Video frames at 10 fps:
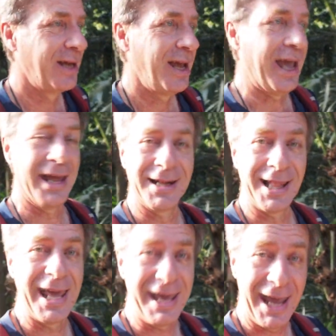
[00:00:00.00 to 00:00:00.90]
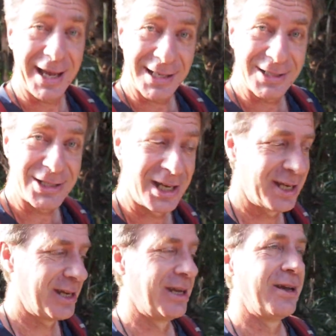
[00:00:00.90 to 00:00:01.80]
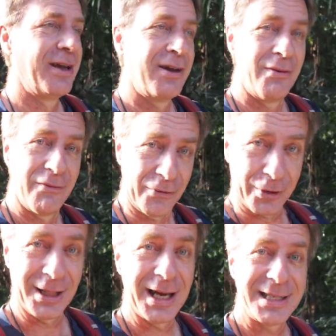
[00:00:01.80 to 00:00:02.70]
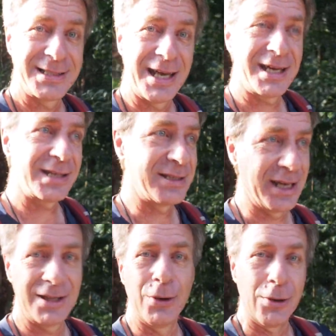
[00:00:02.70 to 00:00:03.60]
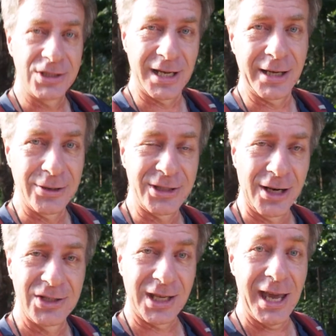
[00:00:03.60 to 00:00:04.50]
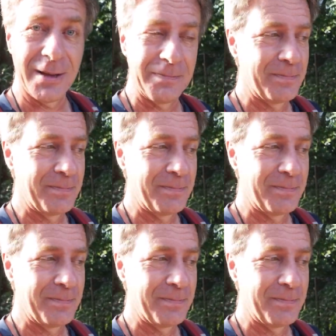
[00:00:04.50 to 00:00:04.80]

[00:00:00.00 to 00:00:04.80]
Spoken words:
and lay eggs, fertilized eggs, and the whole cycle starts again.